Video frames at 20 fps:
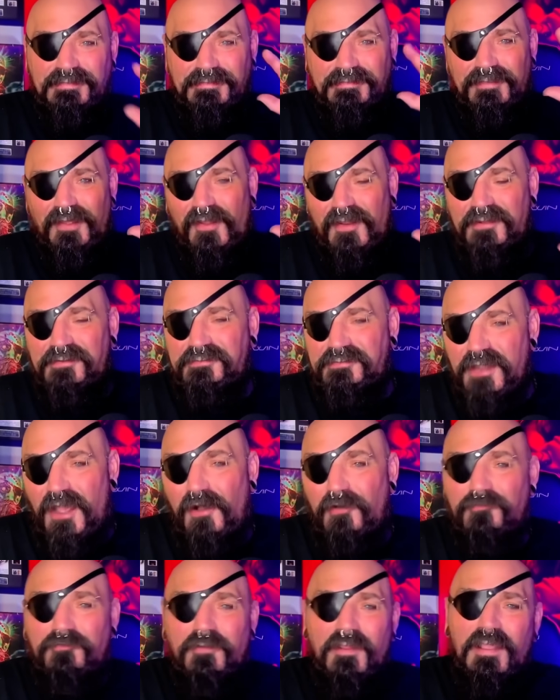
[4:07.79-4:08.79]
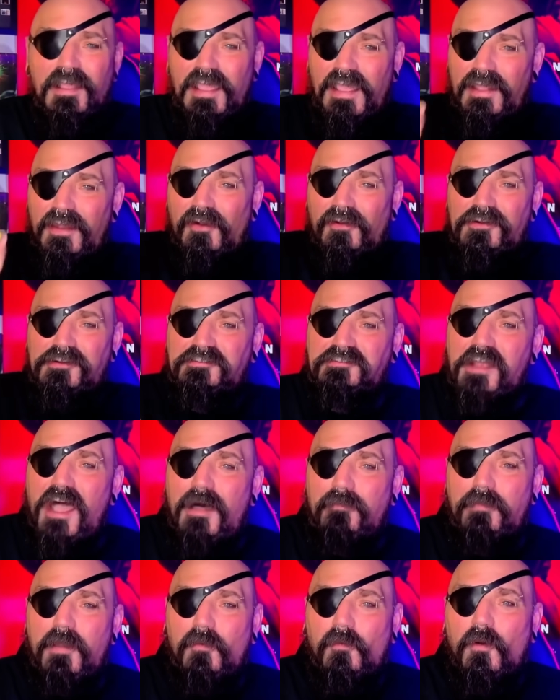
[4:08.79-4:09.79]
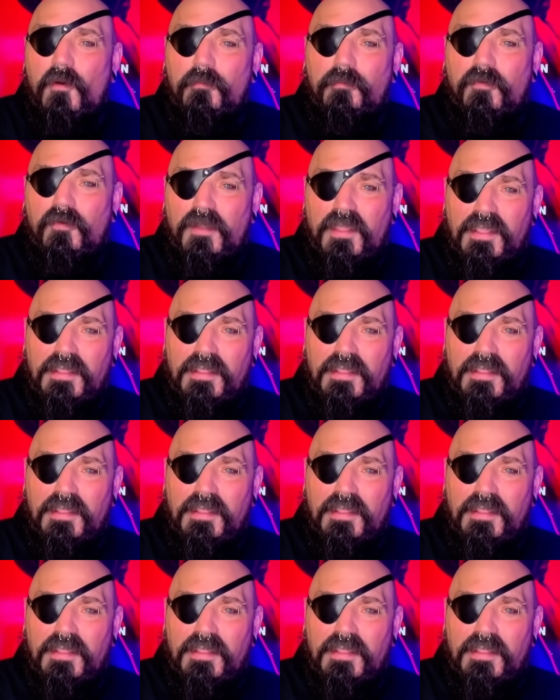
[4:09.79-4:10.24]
It's on a shelf in her shop at one point.